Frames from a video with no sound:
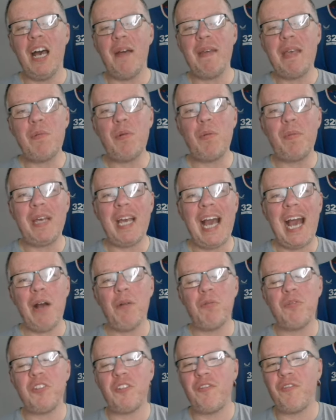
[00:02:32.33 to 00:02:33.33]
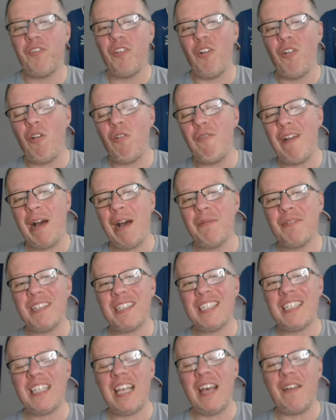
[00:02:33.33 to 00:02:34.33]
He will be out for around
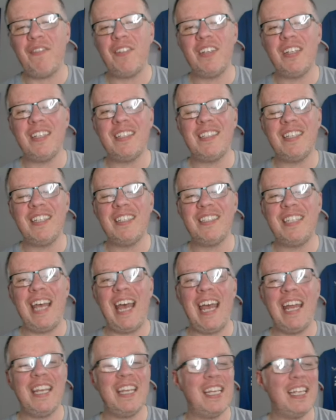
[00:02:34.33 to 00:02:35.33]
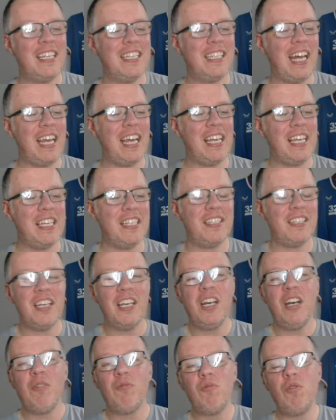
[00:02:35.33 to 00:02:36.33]
7 to 10 days,
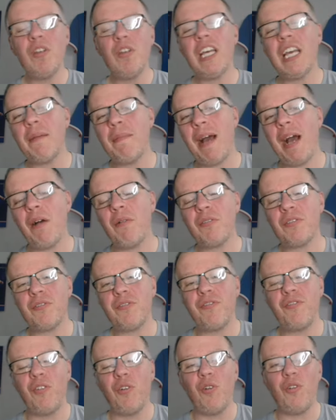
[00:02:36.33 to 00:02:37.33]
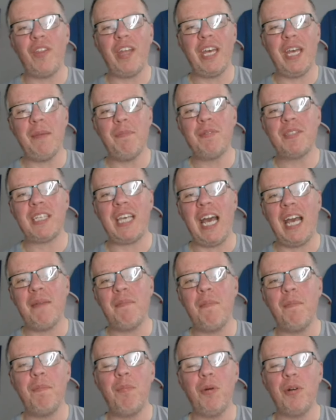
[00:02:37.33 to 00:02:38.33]
ruling him out for the Hibs
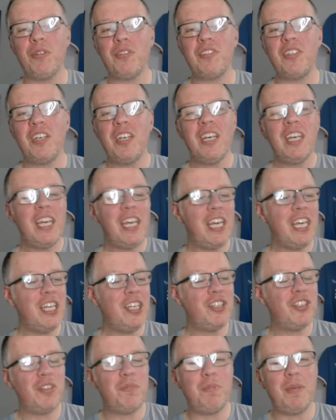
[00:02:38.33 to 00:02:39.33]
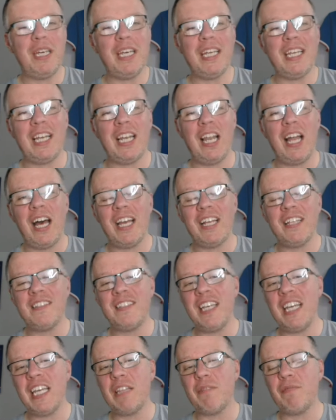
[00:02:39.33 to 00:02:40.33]
game, but he should be in line
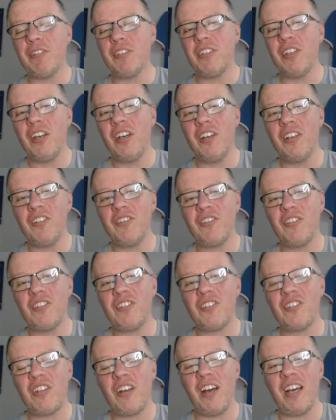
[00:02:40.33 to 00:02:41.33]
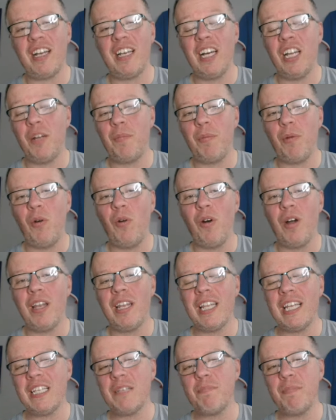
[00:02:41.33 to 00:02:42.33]
to either return to the starting lineup or
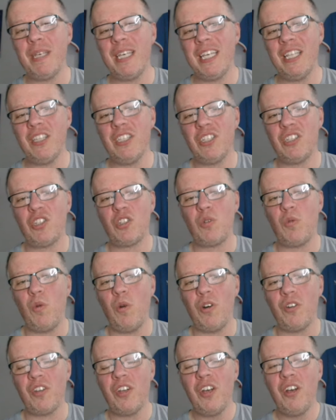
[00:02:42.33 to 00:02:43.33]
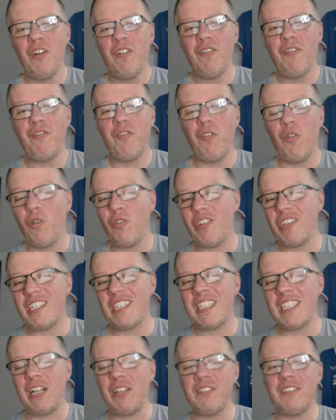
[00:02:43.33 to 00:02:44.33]
at least be in the squad for the
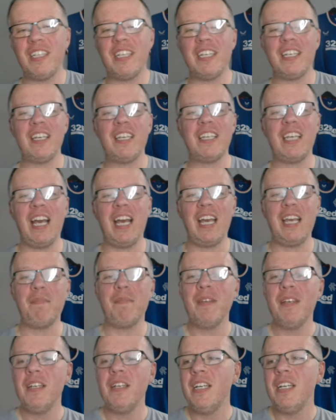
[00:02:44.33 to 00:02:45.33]
Celtic game.